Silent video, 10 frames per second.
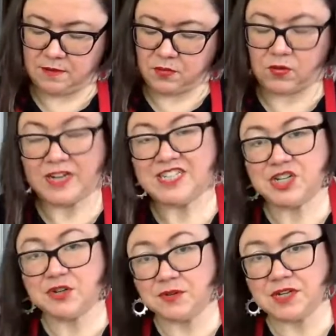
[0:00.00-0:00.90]

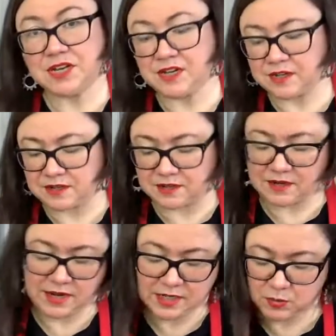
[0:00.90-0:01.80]
criteria and
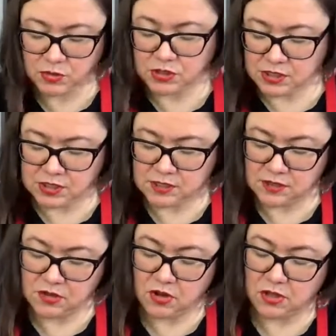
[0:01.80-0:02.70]
expertise and
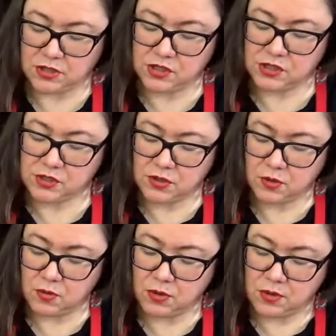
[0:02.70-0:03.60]
knowledge.
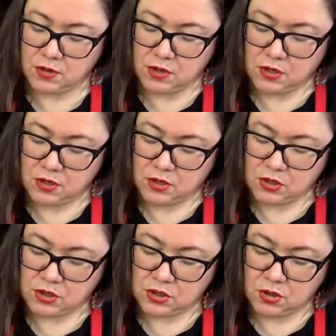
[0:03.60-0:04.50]
So
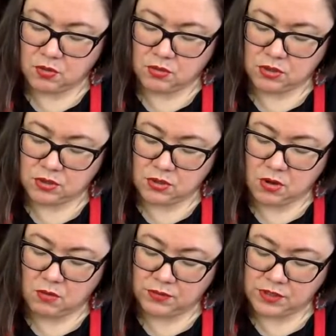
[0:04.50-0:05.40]
don't
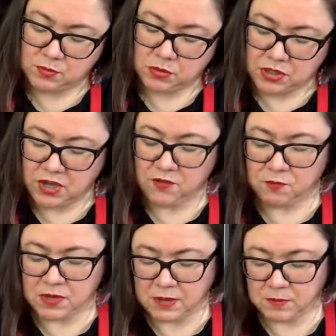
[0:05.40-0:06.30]
always believe
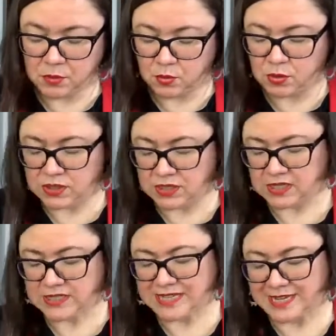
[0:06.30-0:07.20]
people when they
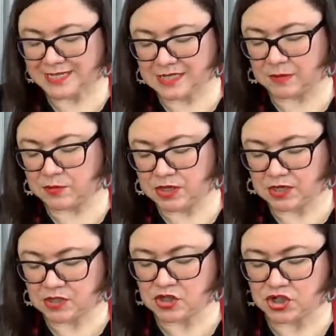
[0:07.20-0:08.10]
say something
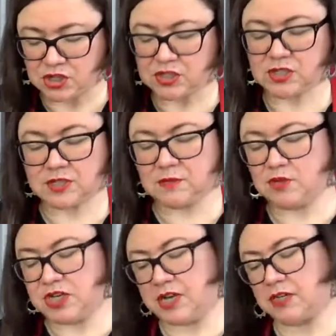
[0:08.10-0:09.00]
is just
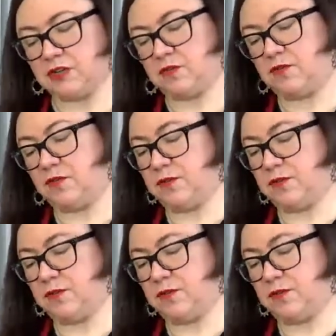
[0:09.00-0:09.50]
subjective.